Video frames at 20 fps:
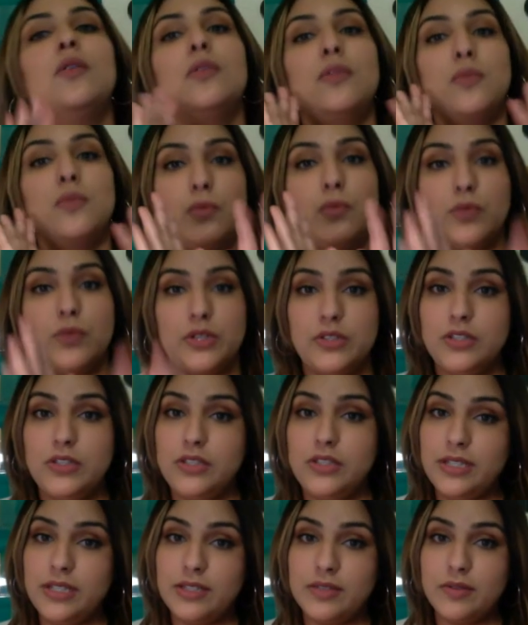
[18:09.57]
what you
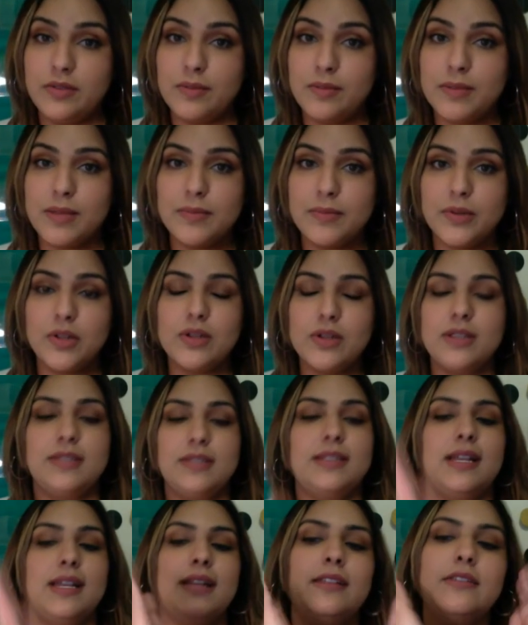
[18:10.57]
need to remember is
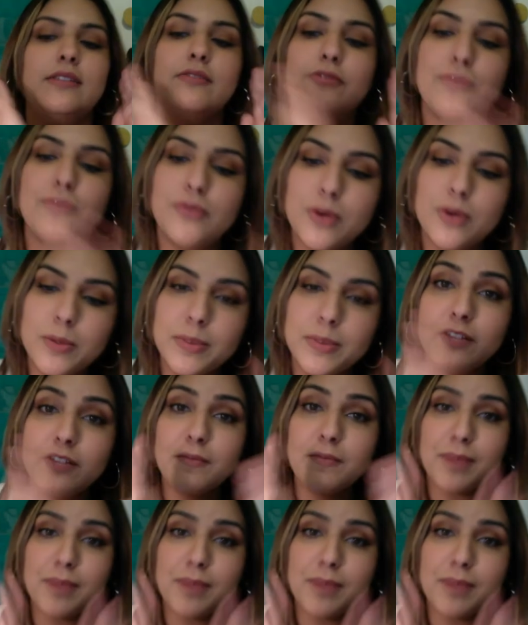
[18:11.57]
that an informative